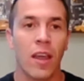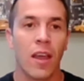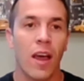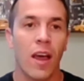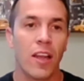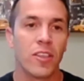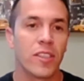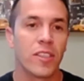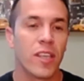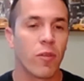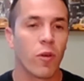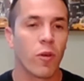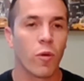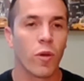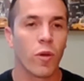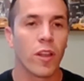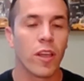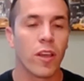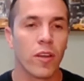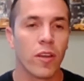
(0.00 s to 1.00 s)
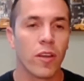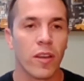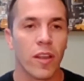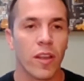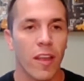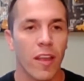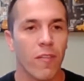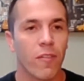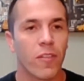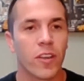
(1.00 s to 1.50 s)
I just have a really good
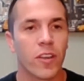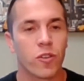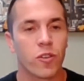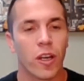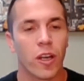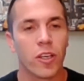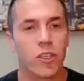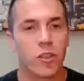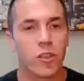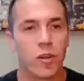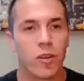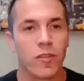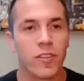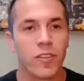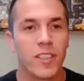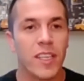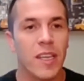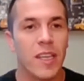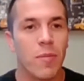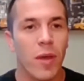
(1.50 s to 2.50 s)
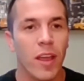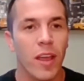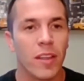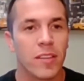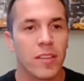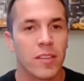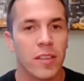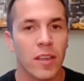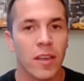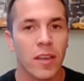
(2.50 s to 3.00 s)
infrastructure of
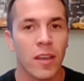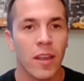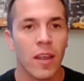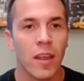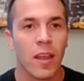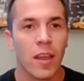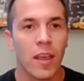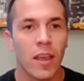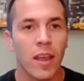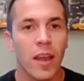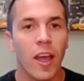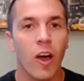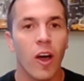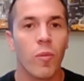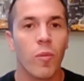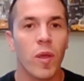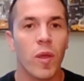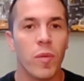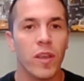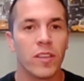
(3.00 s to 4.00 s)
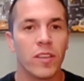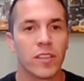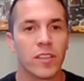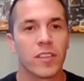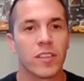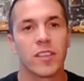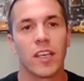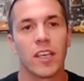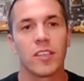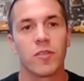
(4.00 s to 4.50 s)
teammates that can help me be
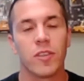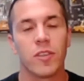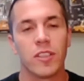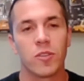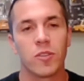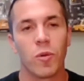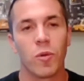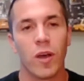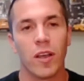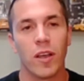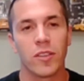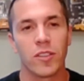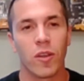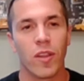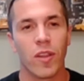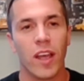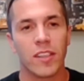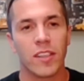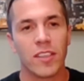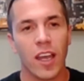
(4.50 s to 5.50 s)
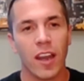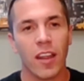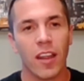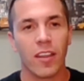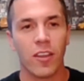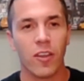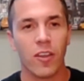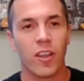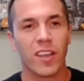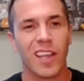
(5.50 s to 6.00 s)
successful as well. So that's kind
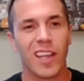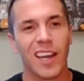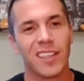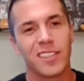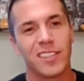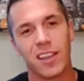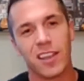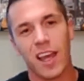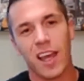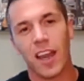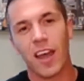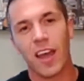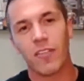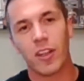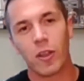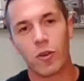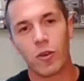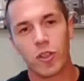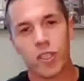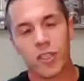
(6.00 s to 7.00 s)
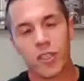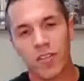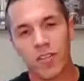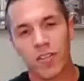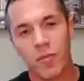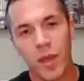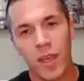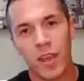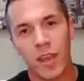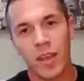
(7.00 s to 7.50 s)
of, you can kind of see that evolution of
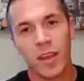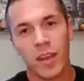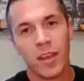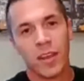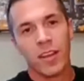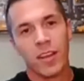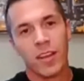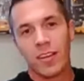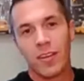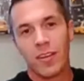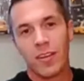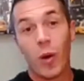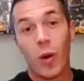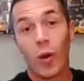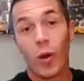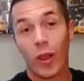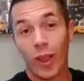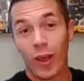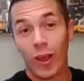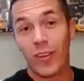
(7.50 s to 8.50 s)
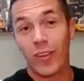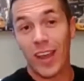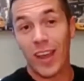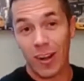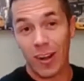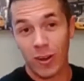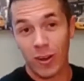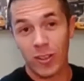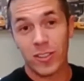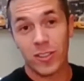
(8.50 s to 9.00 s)
me pulling
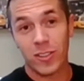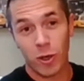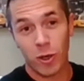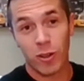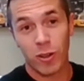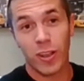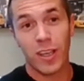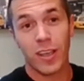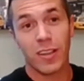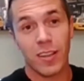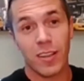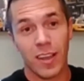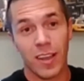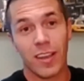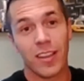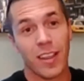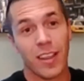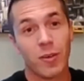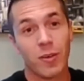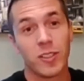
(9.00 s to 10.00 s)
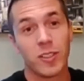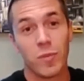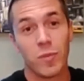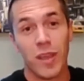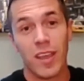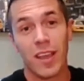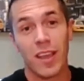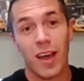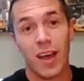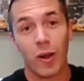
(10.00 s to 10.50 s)
all-nighters, Sterling. Like, that was
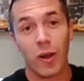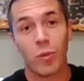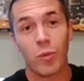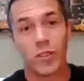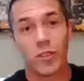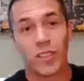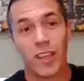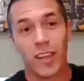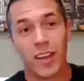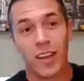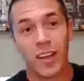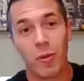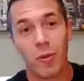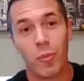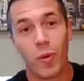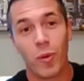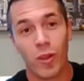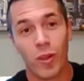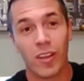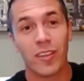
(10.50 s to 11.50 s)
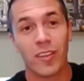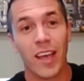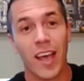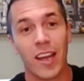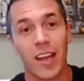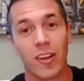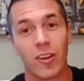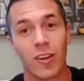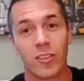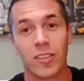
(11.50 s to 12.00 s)
me 100%. I would pull
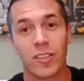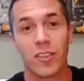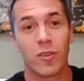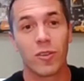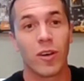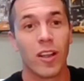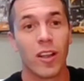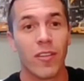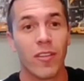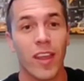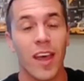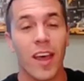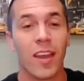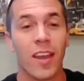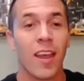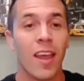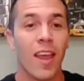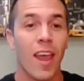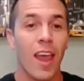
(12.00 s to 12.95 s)
all-nighters and do all of that.